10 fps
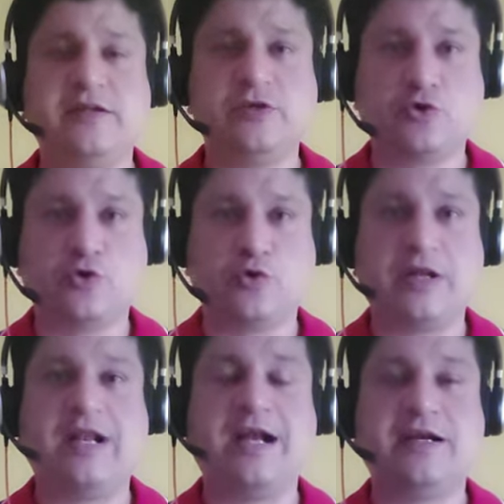In this
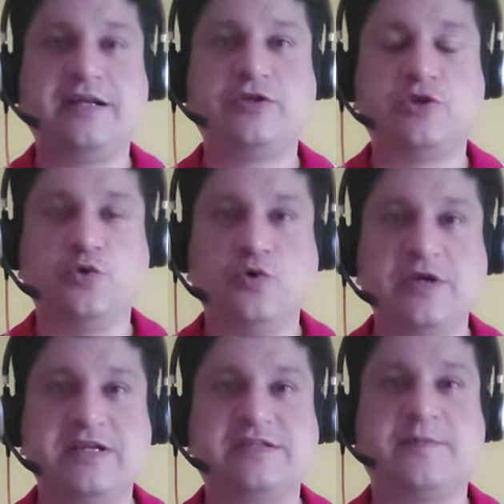tutorial I'll teach you
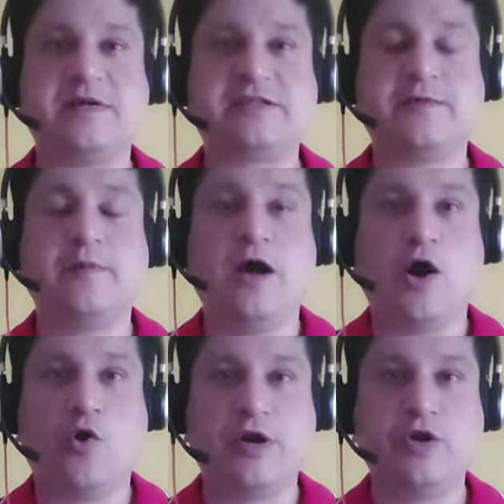step by step
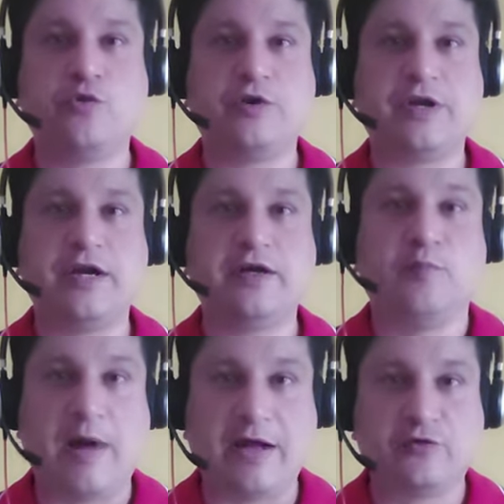how can you create
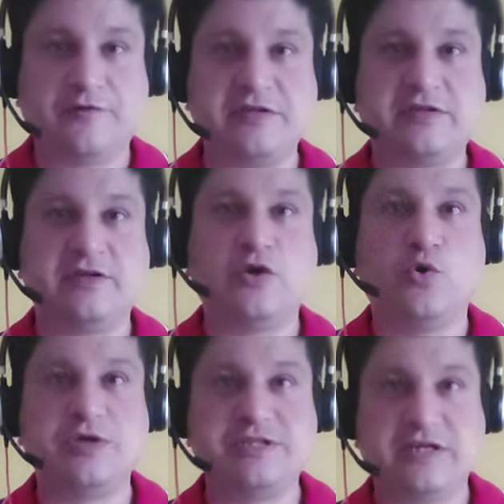microservices in
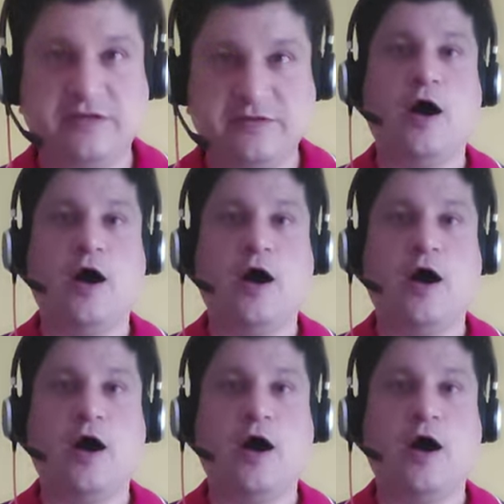Nodejs,